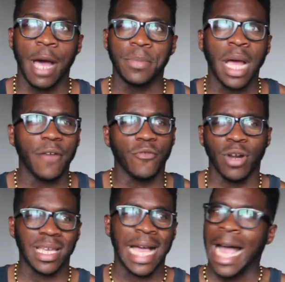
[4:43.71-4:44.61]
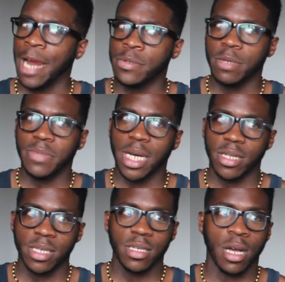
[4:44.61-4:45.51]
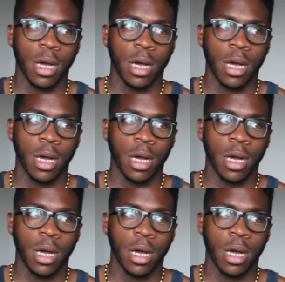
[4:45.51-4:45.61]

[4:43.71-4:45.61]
I'm not really hyped about it.